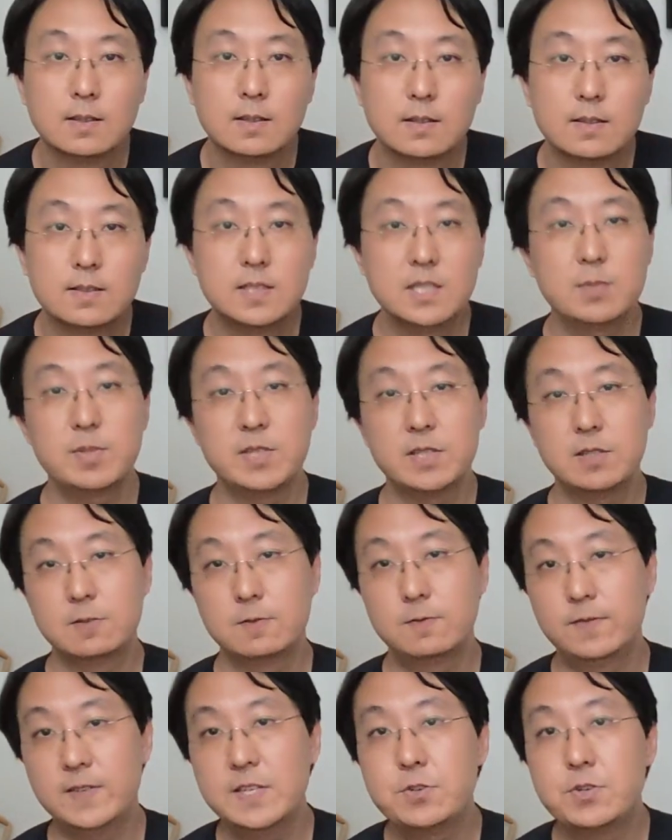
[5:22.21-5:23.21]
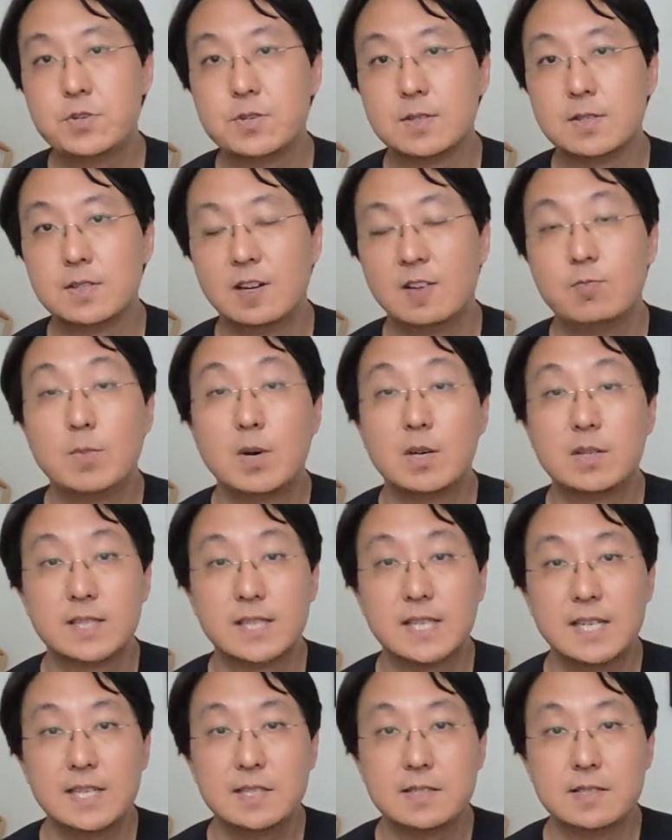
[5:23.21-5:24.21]
A typical feature of modern
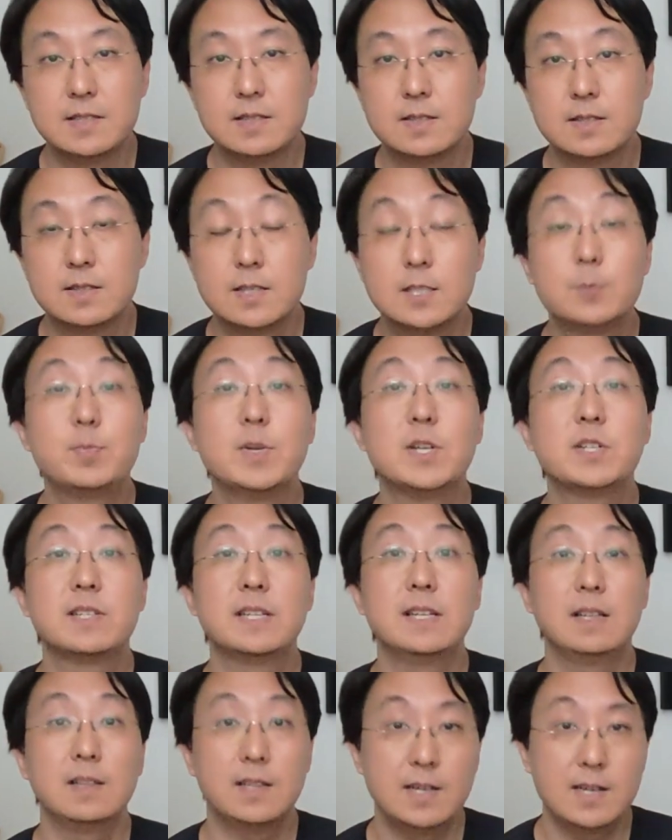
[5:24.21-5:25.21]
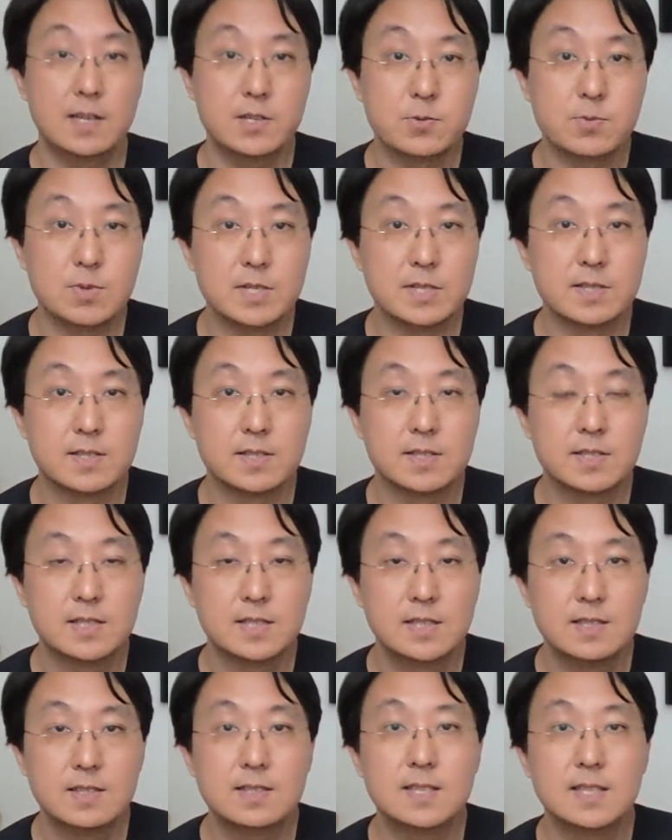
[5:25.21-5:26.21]
cases, especially larger ones,
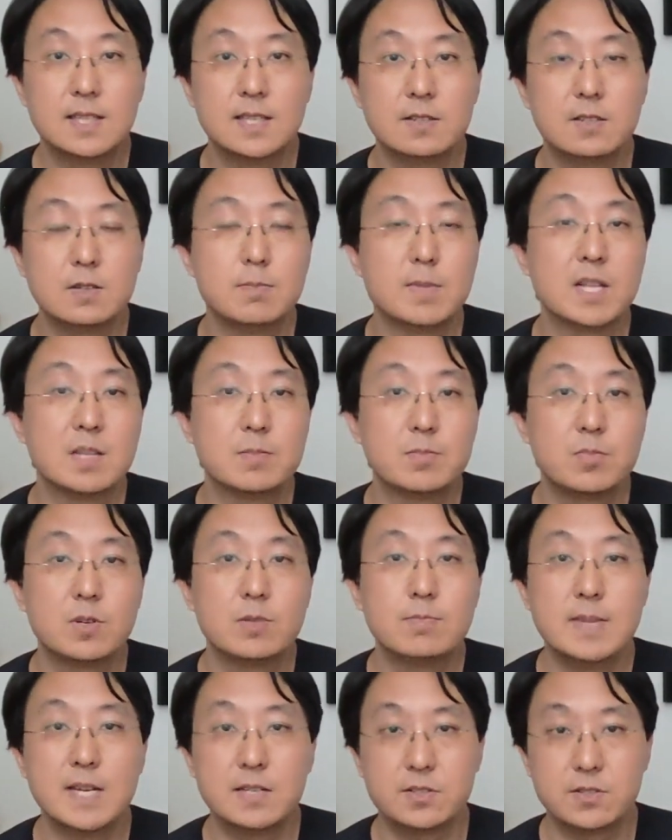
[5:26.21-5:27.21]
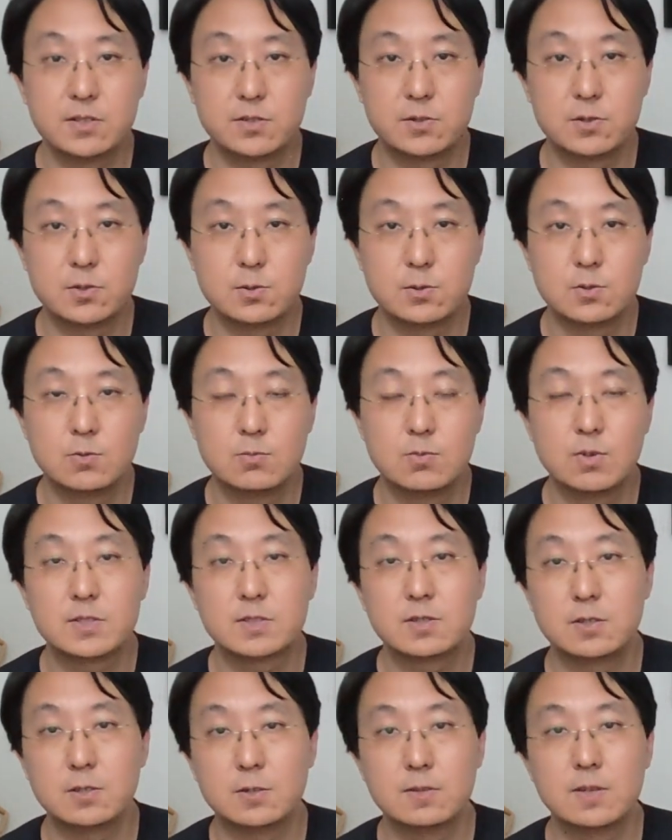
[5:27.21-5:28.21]
is that your motherboard mounts onto
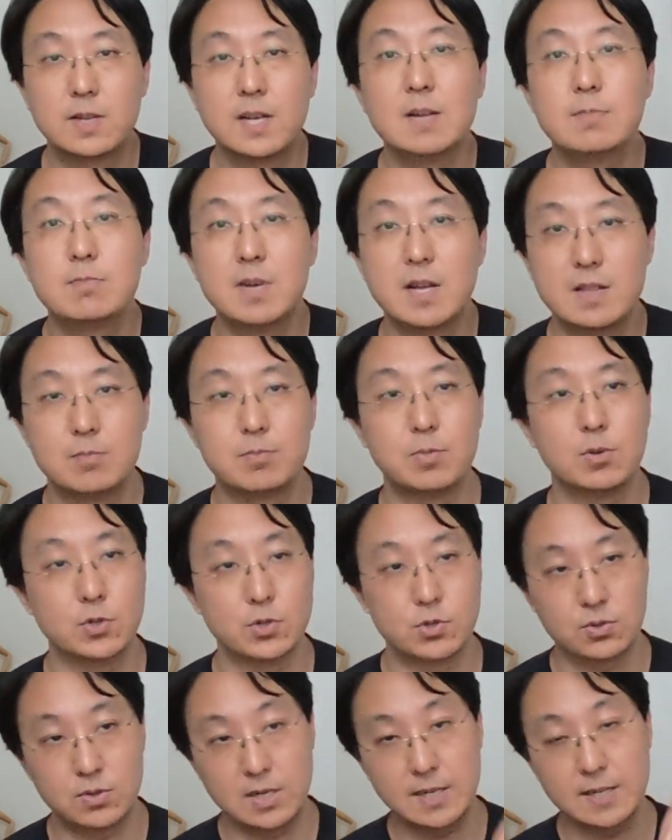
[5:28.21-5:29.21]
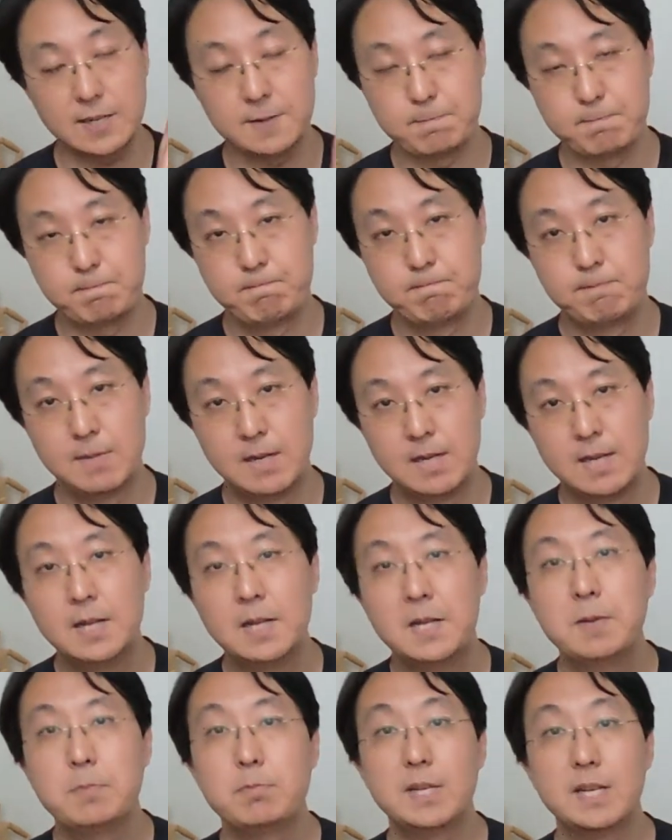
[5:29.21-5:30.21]
what's called a motherboard tray.
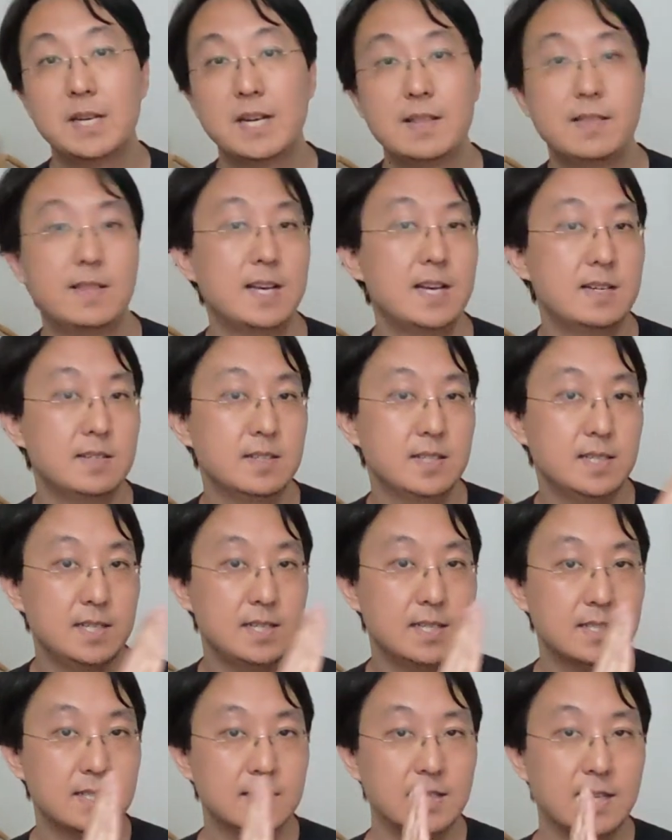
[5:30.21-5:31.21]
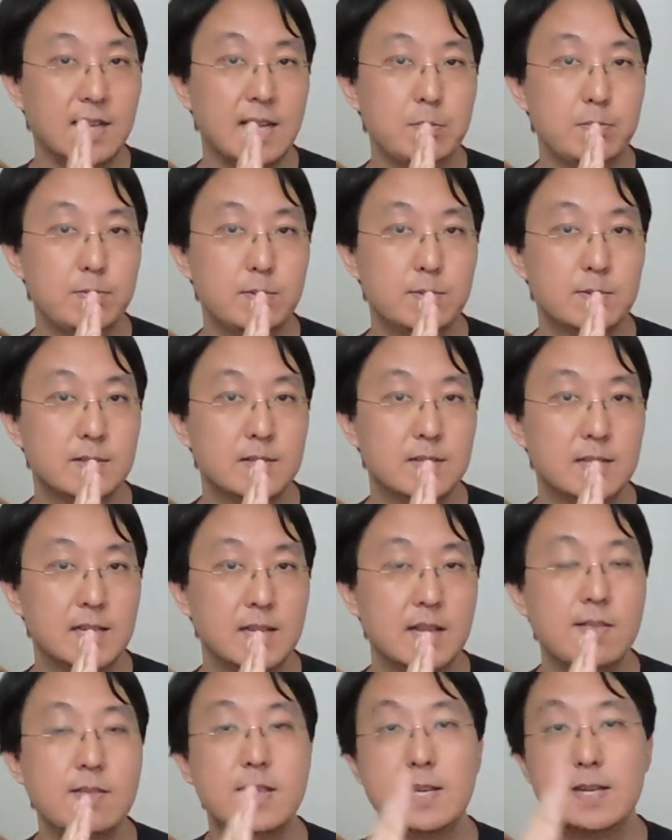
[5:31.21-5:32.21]
Behind that is a gap
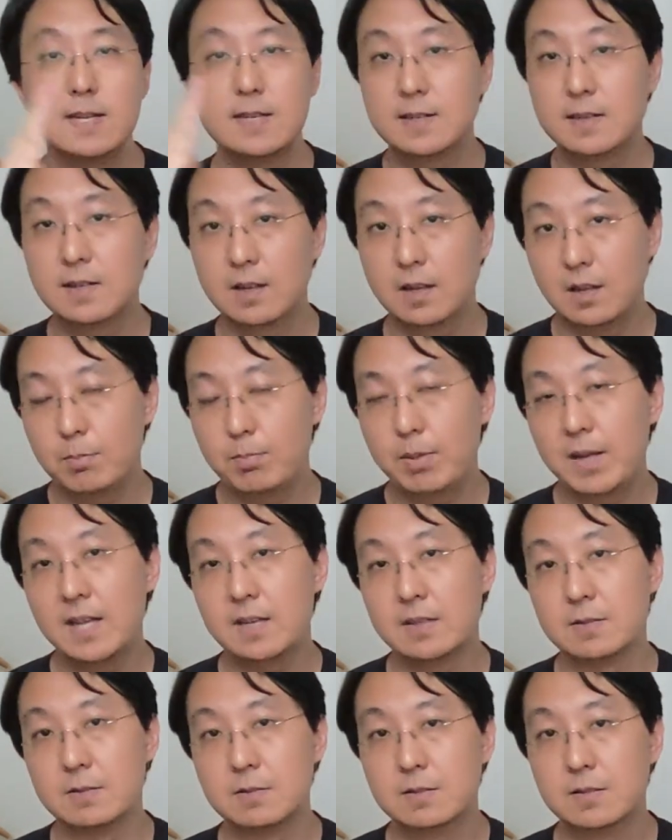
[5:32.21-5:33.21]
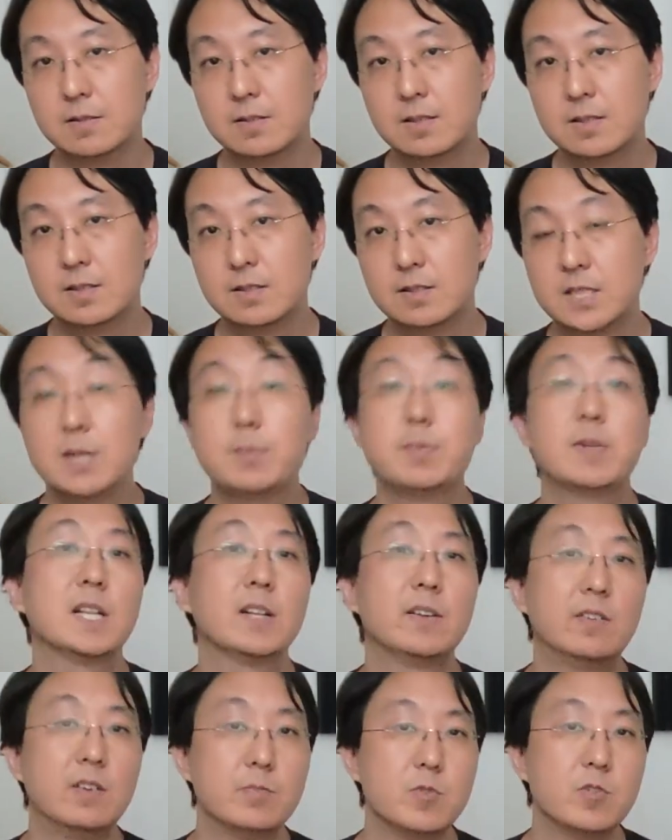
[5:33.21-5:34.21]
and then a panel,
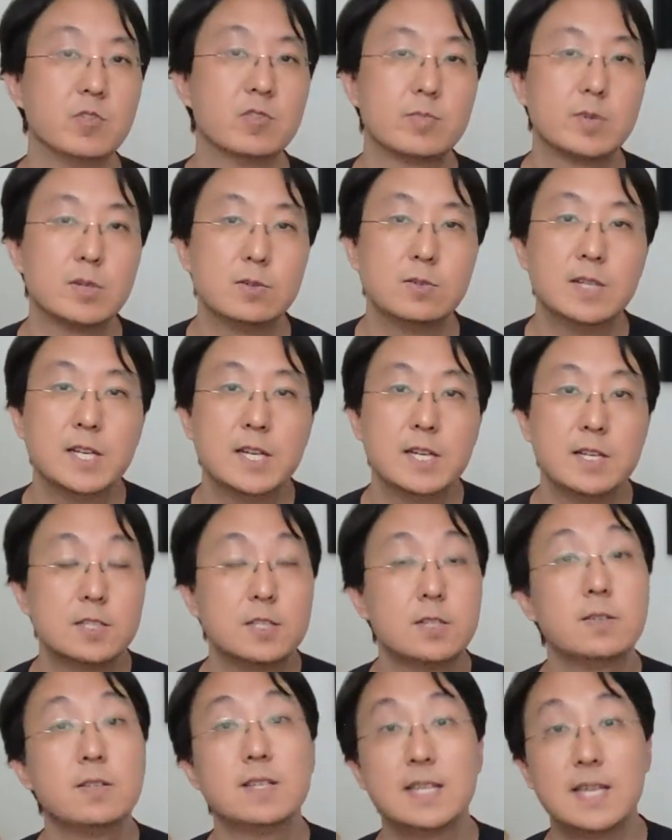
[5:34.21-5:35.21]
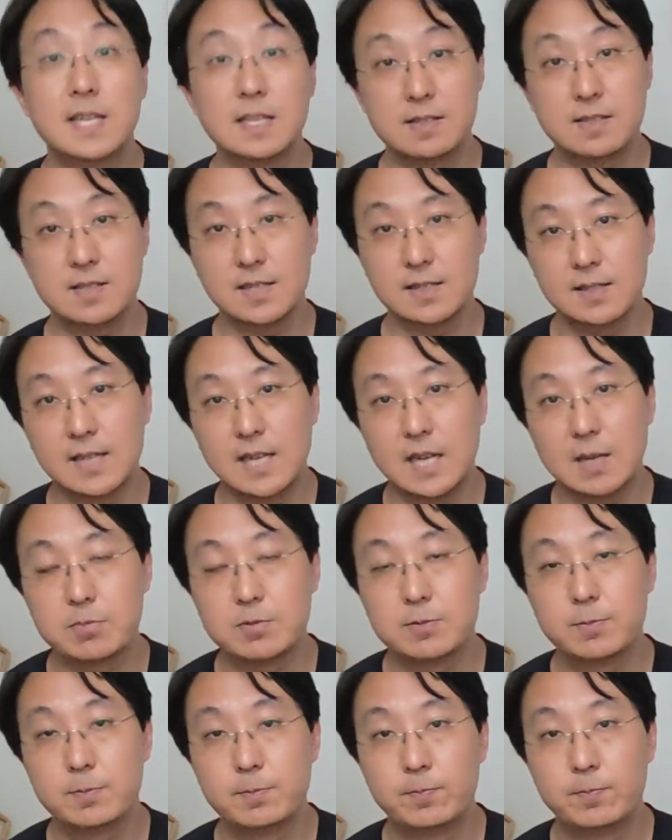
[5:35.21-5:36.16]
typically removable so you can get to said gap.